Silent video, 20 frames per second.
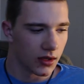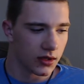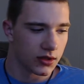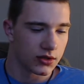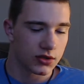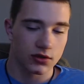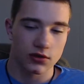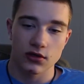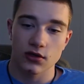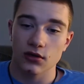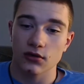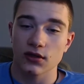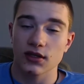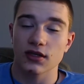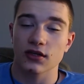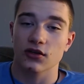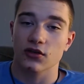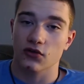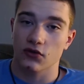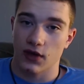So you don't need
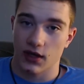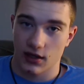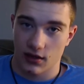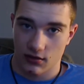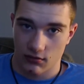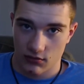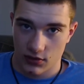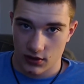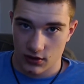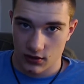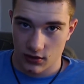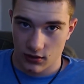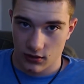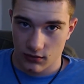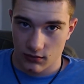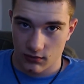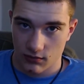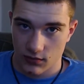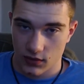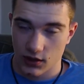a great computer,
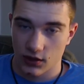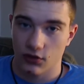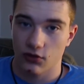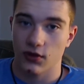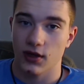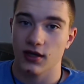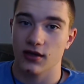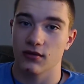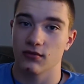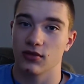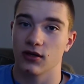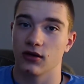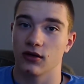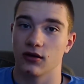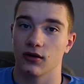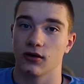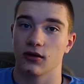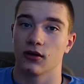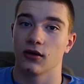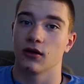but a great
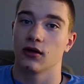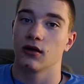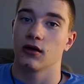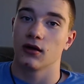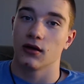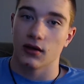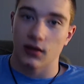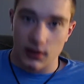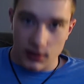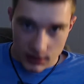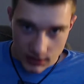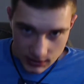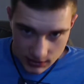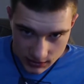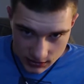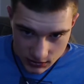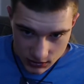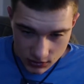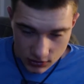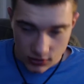computer
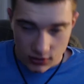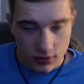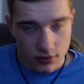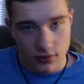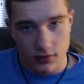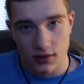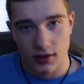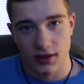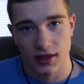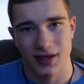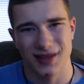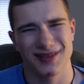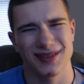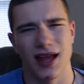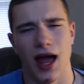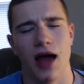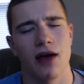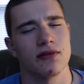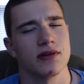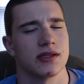is good.
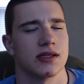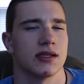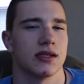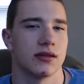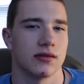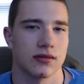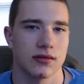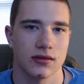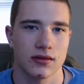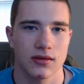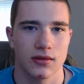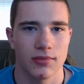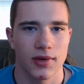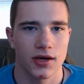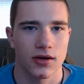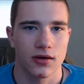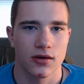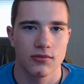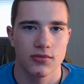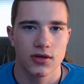Obviously, the
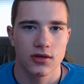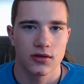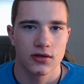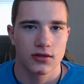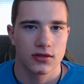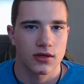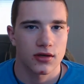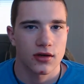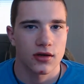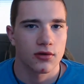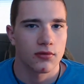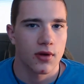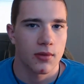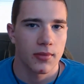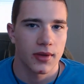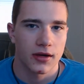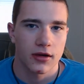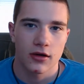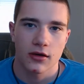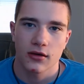better computers are going to run
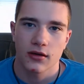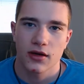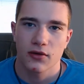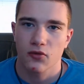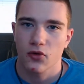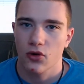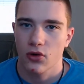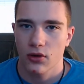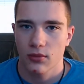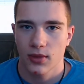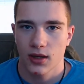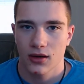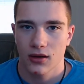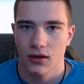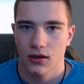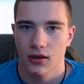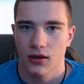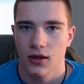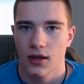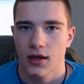better and record
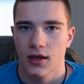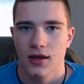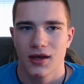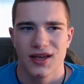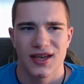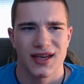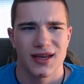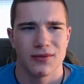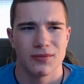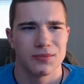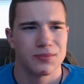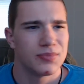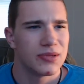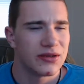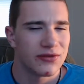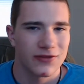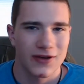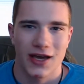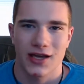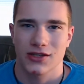better and be
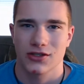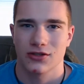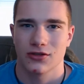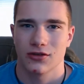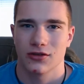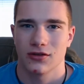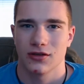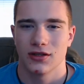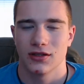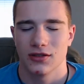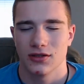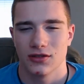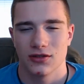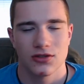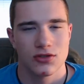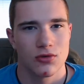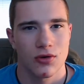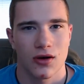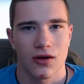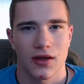faster and
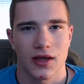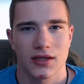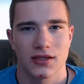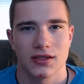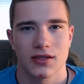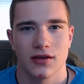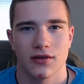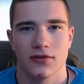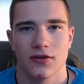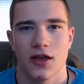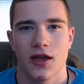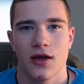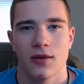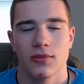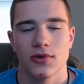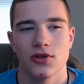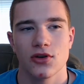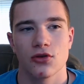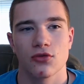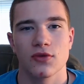do all that stuff.
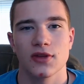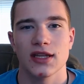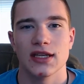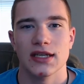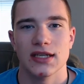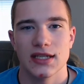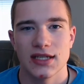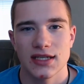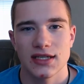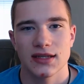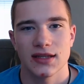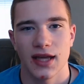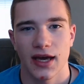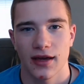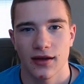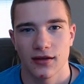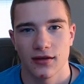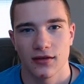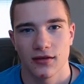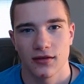But you don't really need
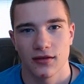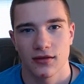that.